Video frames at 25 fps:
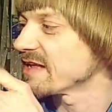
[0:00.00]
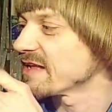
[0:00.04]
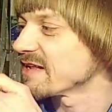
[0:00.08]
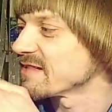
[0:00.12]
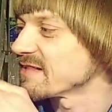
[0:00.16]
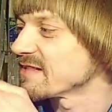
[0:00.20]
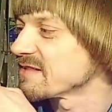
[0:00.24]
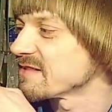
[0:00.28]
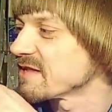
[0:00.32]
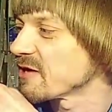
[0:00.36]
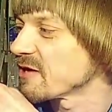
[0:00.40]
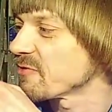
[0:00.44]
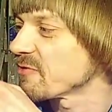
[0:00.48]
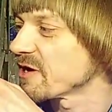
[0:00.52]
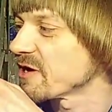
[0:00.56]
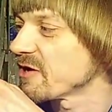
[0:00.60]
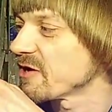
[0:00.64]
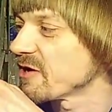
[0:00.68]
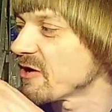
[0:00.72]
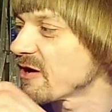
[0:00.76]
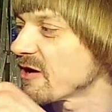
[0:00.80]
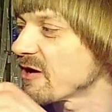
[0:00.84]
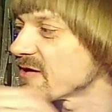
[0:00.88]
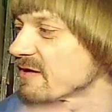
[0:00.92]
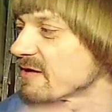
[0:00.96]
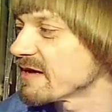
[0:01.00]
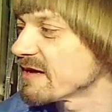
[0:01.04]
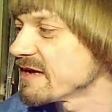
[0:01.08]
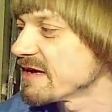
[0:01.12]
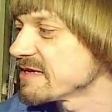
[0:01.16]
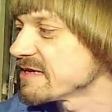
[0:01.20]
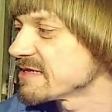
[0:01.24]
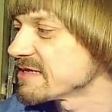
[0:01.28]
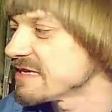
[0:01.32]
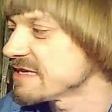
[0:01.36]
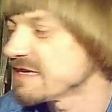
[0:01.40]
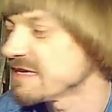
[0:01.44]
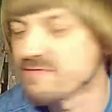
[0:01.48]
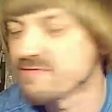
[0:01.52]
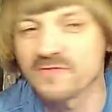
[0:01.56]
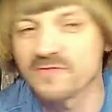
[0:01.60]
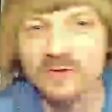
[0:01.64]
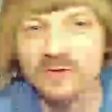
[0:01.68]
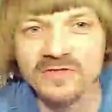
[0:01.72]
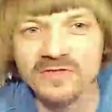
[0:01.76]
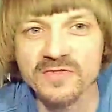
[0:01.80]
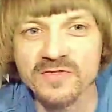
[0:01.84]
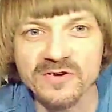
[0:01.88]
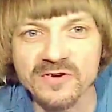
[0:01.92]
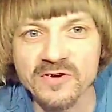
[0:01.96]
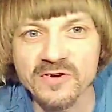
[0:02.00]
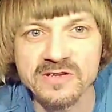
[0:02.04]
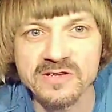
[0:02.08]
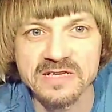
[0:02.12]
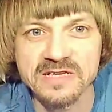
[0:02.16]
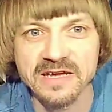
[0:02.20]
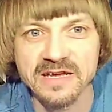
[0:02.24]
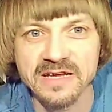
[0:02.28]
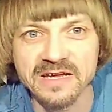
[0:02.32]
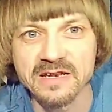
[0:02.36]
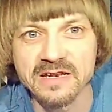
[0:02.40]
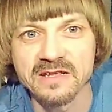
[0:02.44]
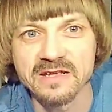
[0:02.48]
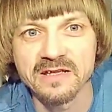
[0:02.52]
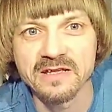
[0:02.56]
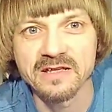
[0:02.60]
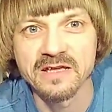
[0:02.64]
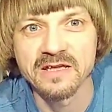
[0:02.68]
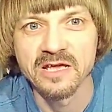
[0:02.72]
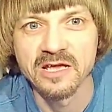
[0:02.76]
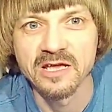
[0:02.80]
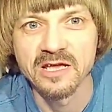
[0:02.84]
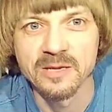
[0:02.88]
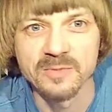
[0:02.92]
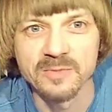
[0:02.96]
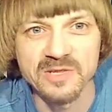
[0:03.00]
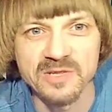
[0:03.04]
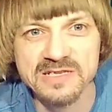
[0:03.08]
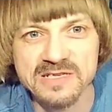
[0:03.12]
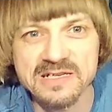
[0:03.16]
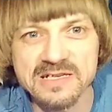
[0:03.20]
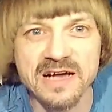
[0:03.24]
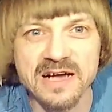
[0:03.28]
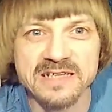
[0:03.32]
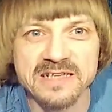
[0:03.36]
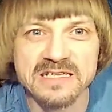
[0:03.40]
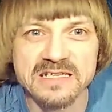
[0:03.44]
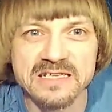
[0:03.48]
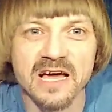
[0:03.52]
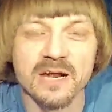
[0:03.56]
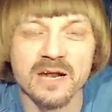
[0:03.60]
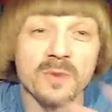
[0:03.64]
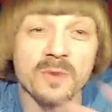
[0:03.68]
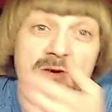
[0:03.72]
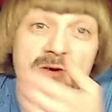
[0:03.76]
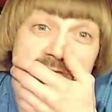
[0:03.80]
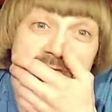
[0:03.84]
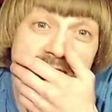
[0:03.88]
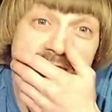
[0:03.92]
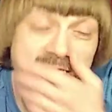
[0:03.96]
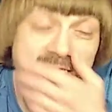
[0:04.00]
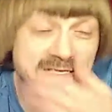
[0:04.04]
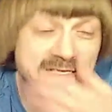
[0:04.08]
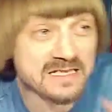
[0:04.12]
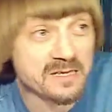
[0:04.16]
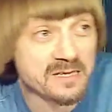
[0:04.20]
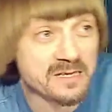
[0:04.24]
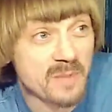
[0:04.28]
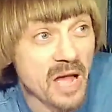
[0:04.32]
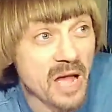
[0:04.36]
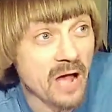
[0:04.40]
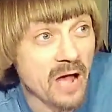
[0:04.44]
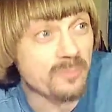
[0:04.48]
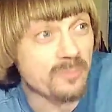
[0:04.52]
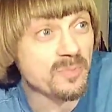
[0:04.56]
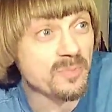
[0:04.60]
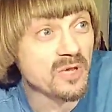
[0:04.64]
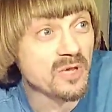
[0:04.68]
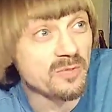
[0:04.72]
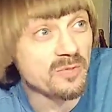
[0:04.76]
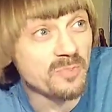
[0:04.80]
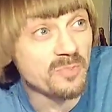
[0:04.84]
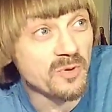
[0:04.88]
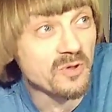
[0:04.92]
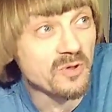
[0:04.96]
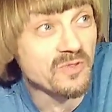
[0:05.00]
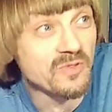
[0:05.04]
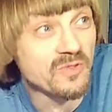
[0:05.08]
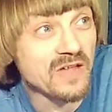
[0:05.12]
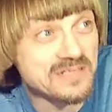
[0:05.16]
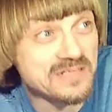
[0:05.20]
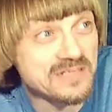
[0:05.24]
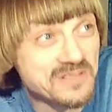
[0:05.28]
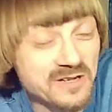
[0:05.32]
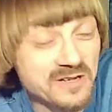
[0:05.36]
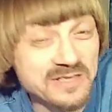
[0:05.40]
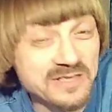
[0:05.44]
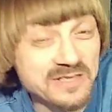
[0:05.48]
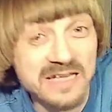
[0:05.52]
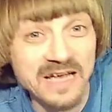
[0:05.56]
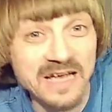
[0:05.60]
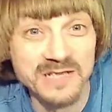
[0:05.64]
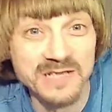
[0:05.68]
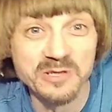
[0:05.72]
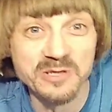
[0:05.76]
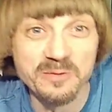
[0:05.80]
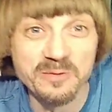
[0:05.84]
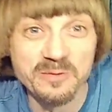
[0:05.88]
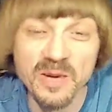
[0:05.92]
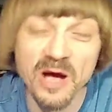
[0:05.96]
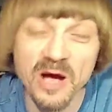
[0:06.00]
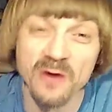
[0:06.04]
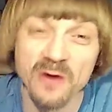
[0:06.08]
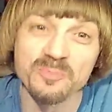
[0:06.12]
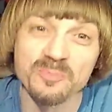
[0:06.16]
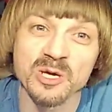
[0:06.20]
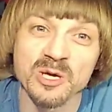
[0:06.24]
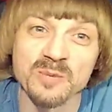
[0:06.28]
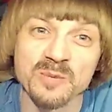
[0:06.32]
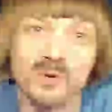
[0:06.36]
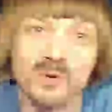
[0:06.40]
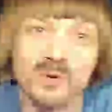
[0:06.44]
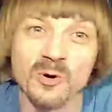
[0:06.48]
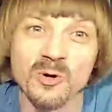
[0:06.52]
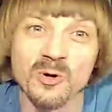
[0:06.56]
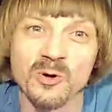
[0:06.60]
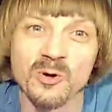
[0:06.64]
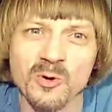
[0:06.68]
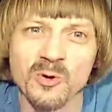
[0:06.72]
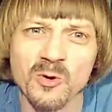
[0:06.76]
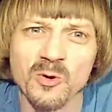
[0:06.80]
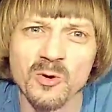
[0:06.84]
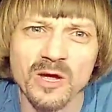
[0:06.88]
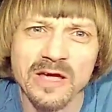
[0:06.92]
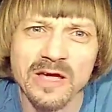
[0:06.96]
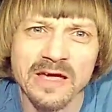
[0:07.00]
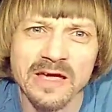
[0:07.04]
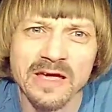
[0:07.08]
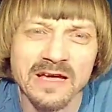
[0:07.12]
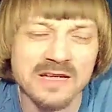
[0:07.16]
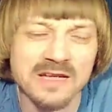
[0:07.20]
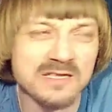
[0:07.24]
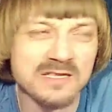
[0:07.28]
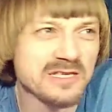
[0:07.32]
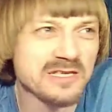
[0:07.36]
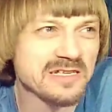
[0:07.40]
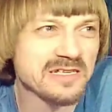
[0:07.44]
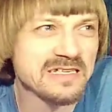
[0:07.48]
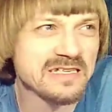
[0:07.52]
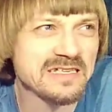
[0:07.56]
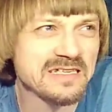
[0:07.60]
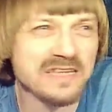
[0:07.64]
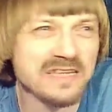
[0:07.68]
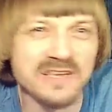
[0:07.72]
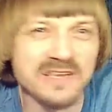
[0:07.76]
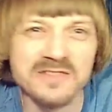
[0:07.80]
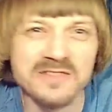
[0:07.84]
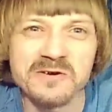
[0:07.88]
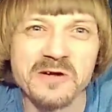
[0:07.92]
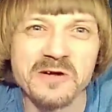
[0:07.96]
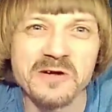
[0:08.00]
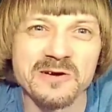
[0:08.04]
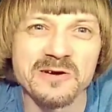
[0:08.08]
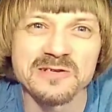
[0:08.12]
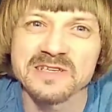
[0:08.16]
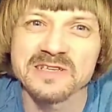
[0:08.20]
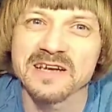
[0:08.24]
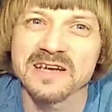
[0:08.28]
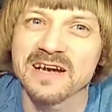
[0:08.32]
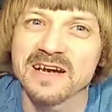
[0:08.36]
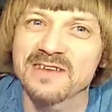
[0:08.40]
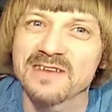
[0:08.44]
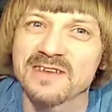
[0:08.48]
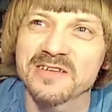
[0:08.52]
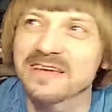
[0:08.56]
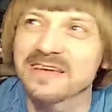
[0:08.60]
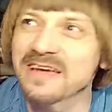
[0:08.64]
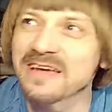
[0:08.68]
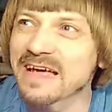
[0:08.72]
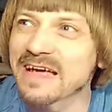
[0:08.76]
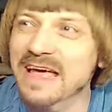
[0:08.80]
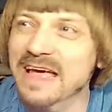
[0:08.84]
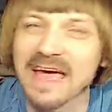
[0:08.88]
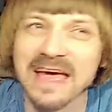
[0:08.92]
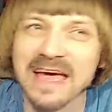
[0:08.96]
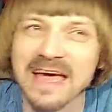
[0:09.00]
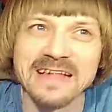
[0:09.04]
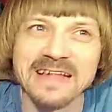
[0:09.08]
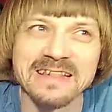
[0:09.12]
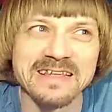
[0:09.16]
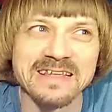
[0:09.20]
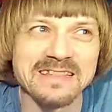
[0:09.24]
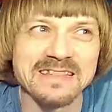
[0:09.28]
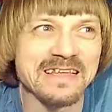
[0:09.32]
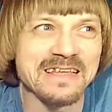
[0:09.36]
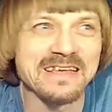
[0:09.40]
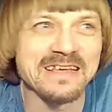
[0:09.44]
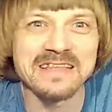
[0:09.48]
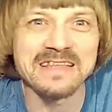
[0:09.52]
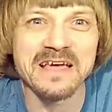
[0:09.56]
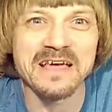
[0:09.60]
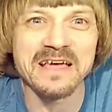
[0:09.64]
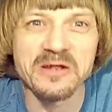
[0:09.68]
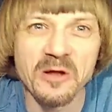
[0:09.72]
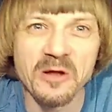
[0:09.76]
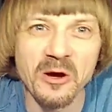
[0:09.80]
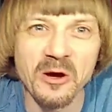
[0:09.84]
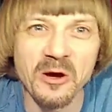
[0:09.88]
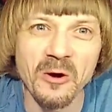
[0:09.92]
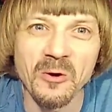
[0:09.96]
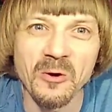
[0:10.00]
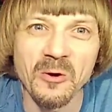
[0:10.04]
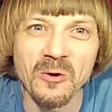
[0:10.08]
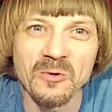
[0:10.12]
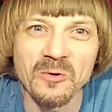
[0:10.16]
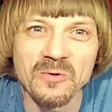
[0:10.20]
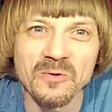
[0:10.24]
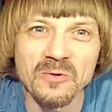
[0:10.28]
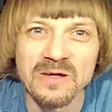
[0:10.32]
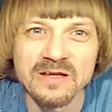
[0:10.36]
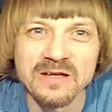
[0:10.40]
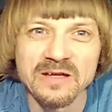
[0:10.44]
it. There we are. eighteen four thirteen. But This Guy's Got a Bone Disease is about people. That song is actually about people who just stick their nose into everything and they think they know